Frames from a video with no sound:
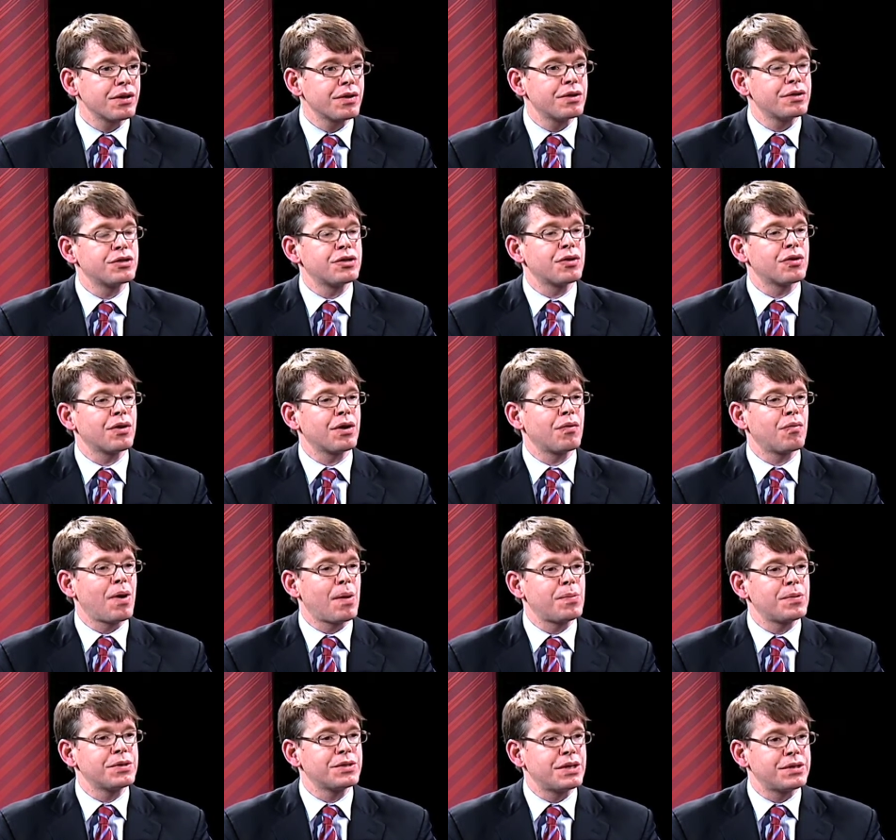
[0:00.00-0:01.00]
the jury
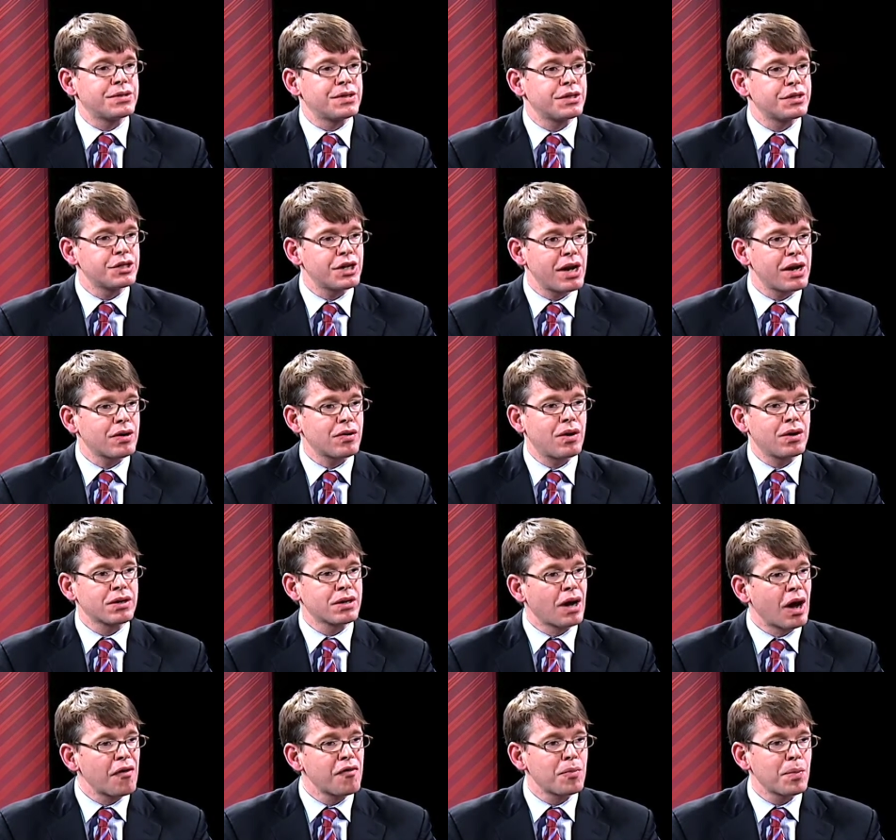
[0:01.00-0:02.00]
represents a check on
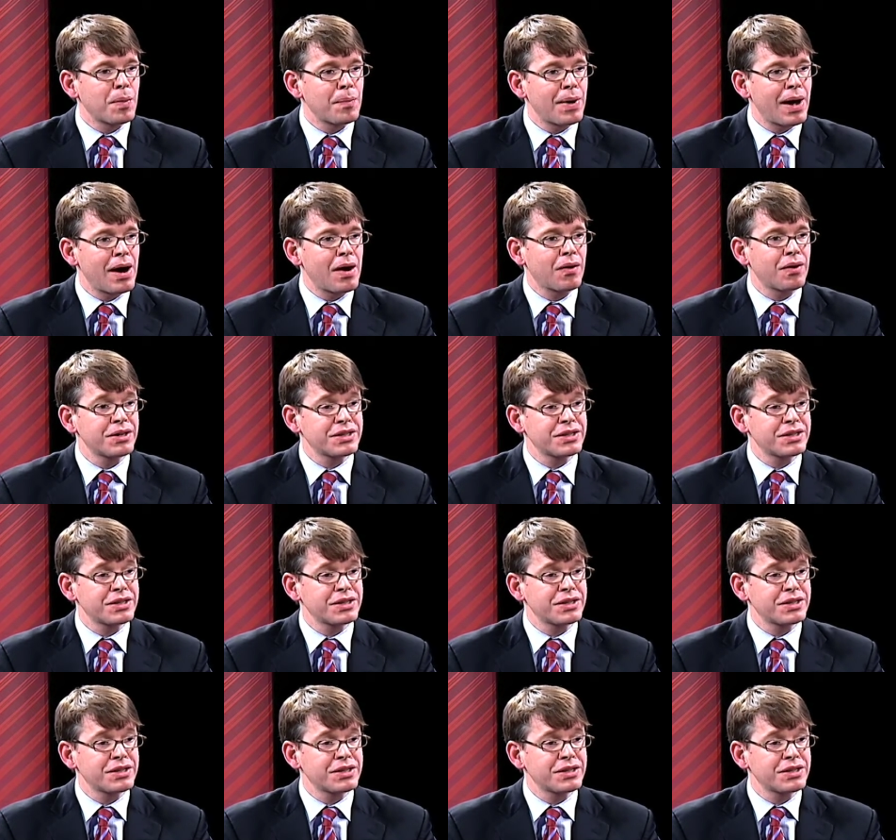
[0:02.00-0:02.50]
government power.